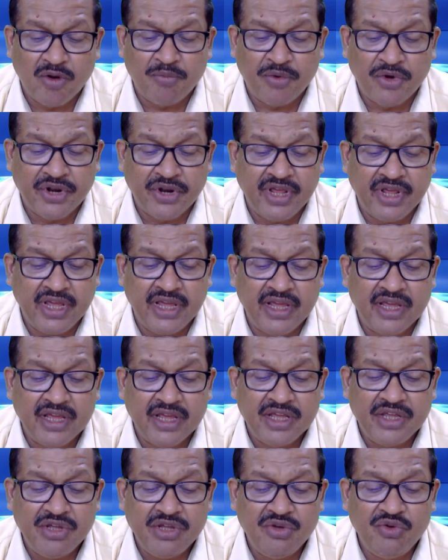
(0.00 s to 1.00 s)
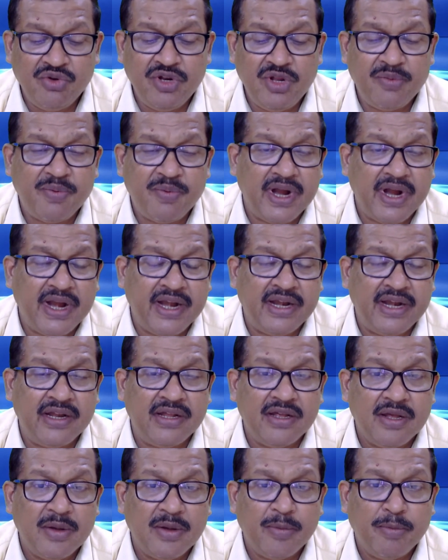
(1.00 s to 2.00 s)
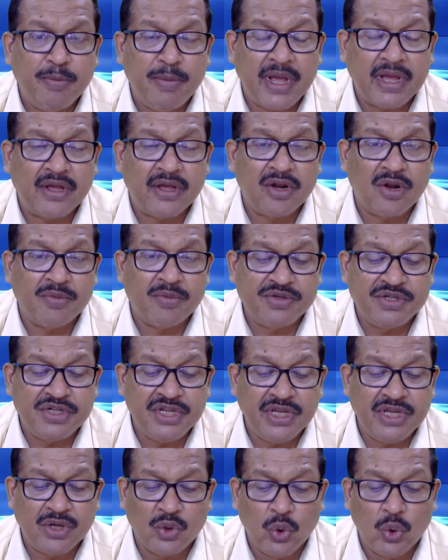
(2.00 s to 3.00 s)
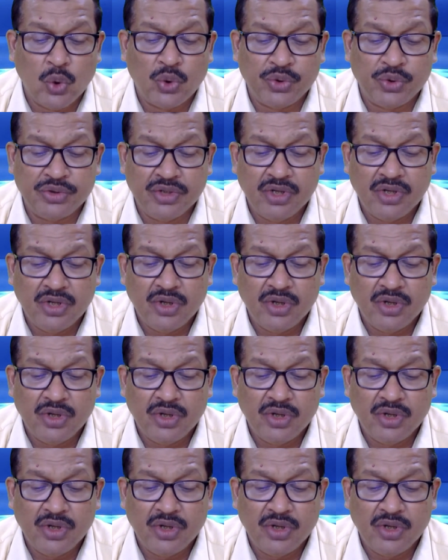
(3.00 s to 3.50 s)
for a unified bankruptcy code,